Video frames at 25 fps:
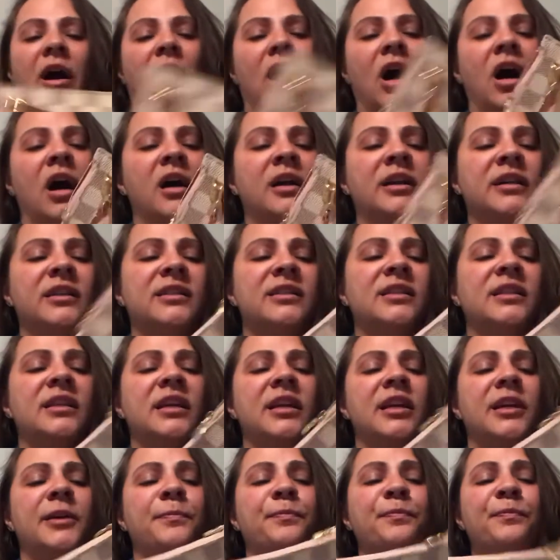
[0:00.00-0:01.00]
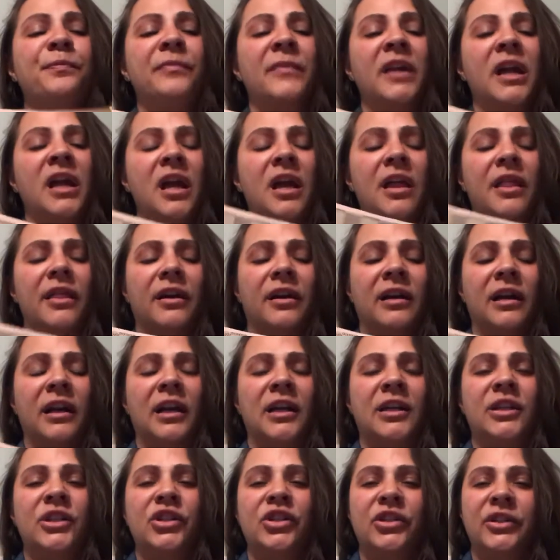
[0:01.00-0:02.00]
Honestly, the
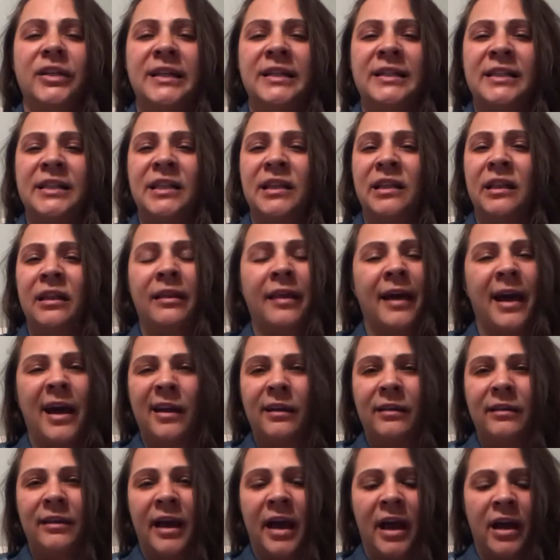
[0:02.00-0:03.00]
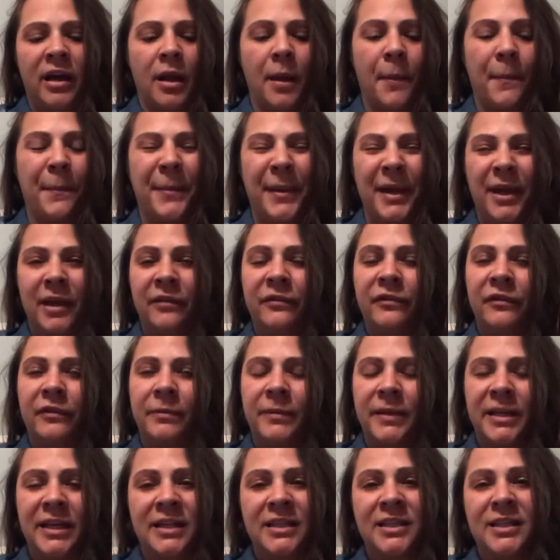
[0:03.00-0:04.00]
clutch isn't that big
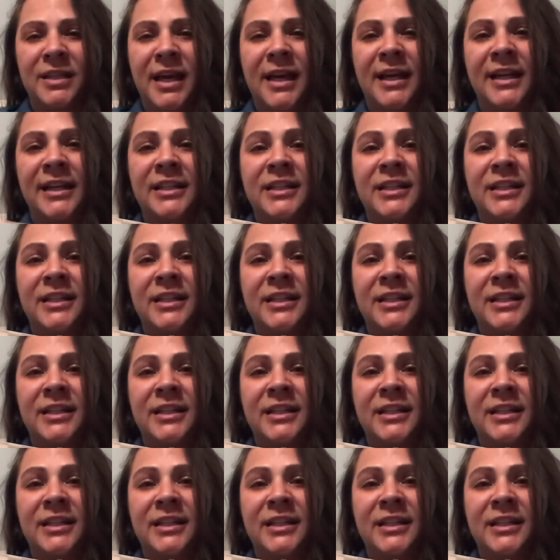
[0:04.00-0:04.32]
from the inside.